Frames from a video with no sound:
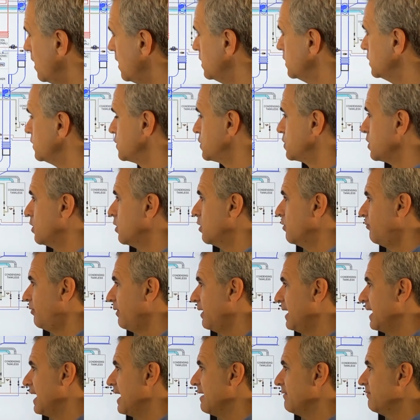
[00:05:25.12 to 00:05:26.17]
so if we
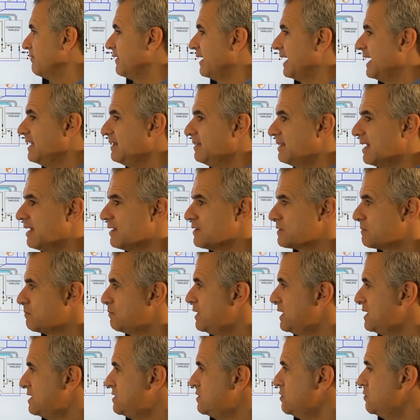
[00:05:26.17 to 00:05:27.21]
have 8,000
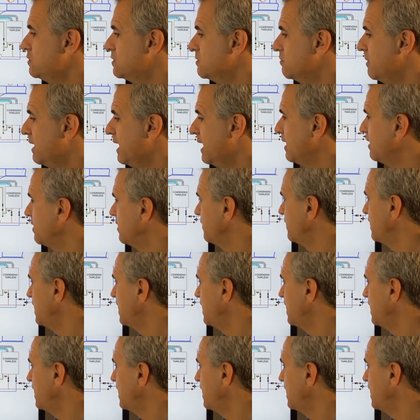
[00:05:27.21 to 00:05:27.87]
BTU demand on the